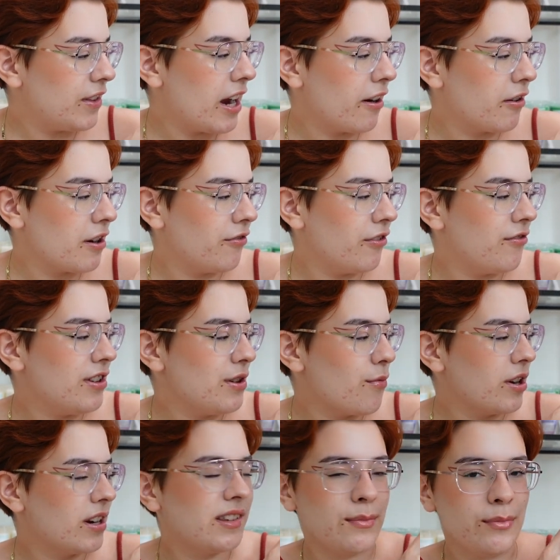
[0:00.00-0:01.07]
Area
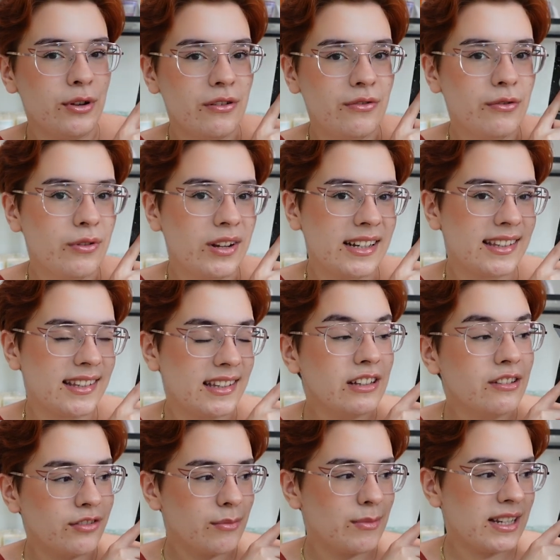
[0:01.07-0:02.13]
51 is a beautiful, like,
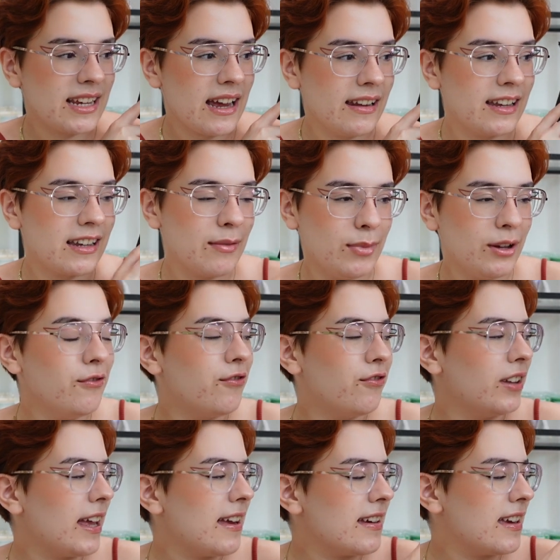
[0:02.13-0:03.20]
silver metallic, a bit
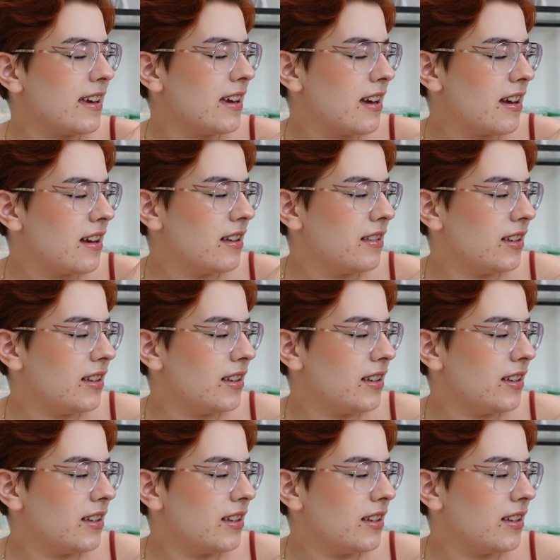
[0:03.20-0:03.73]
flaky.